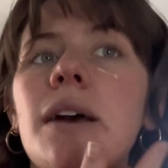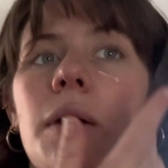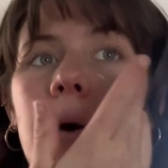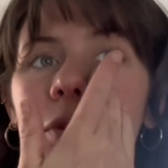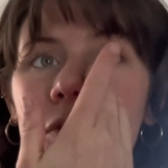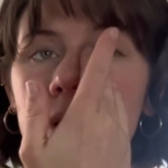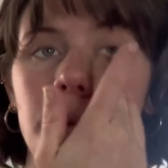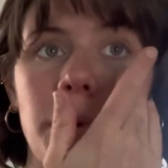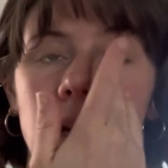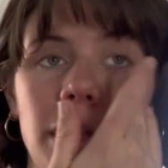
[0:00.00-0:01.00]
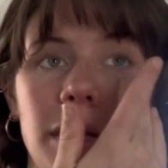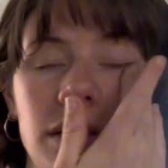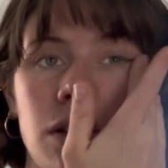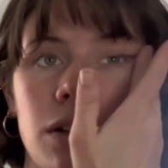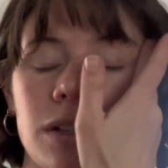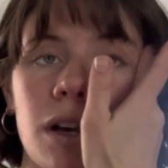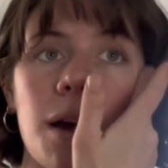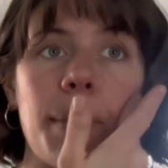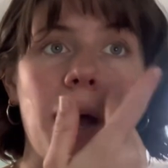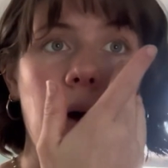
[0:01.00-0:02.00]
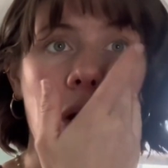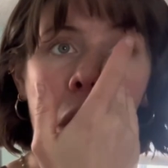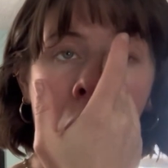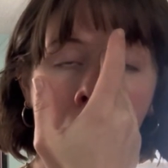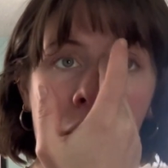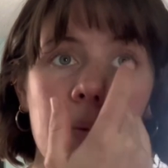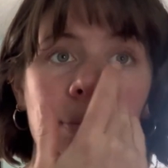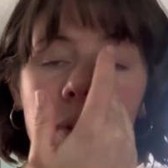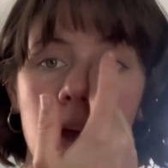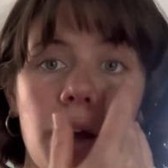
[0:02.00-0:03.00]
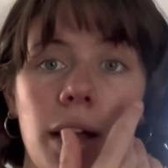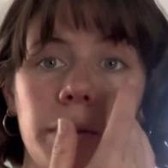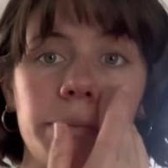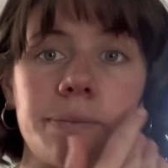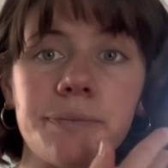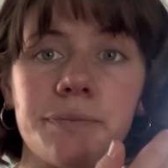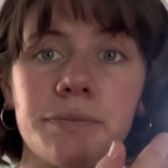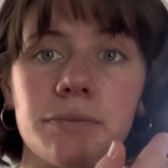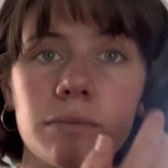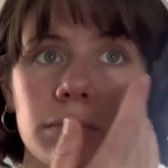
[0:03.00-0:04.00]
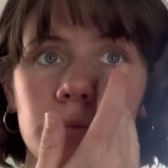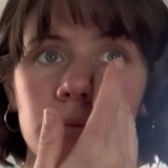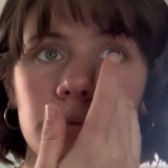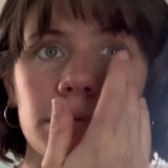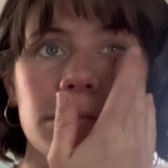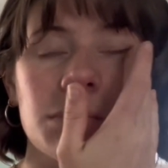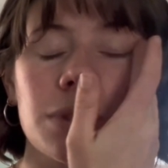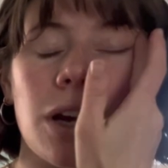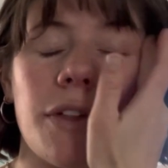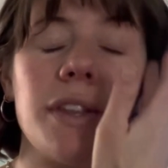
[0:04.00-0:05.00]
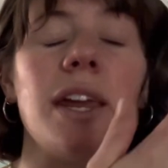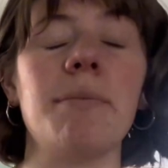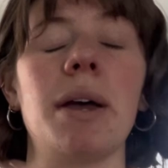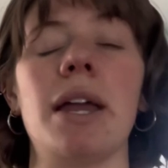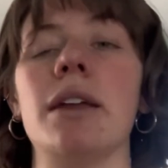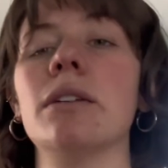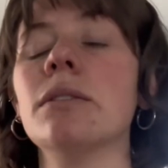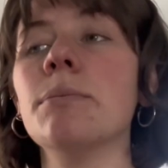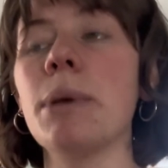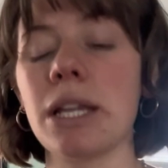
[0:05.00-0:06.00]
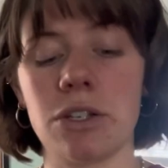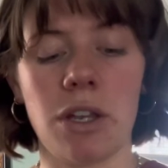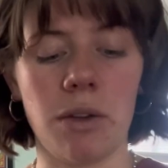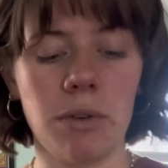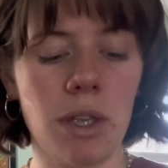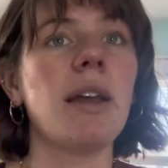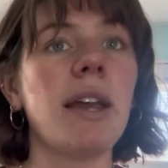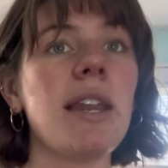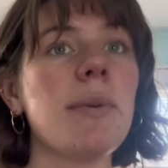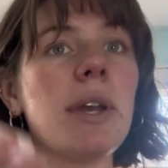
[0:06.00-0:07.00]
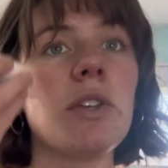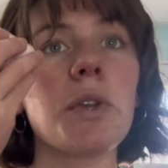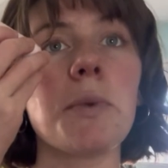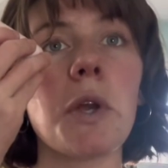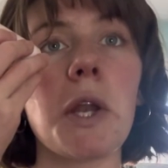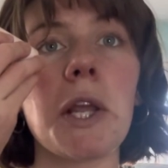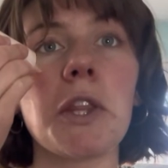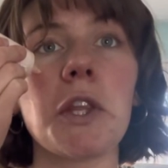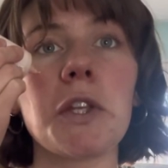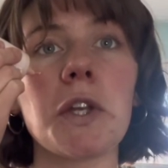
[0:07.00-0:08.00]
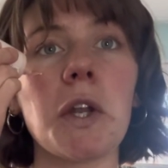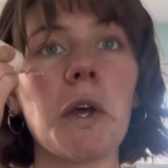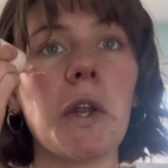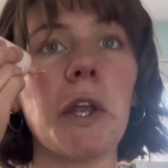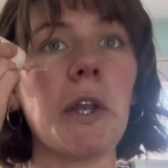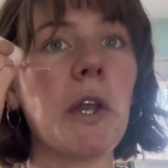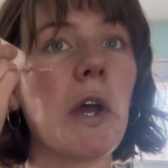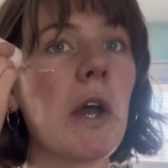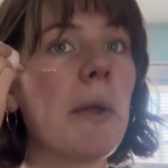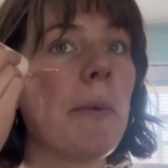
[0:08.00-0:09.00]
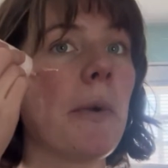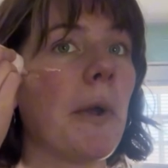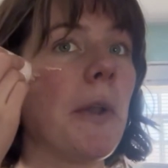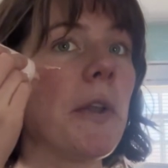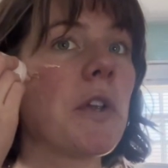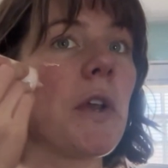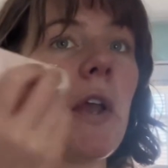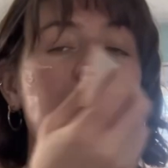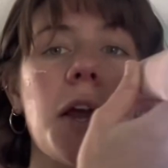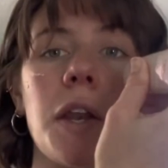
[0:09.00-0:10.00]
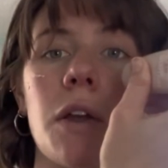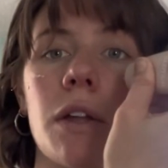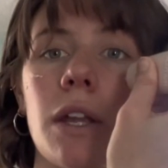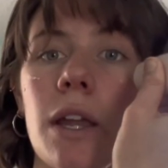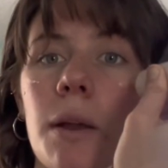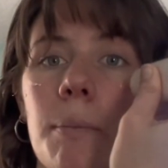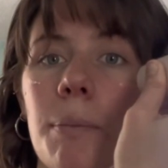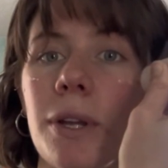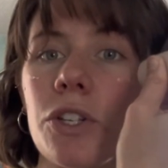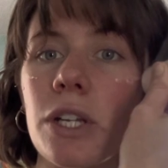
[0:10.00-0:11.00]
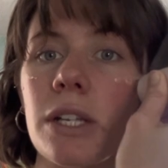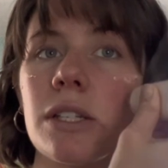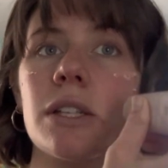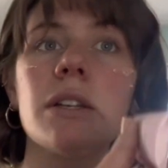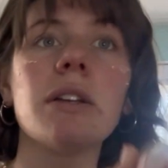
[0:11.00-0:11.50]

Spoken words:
I was really wanting this song to come out on the day of my band show. Anyway, so I'm trying to get this done on a time crunch and on a budget.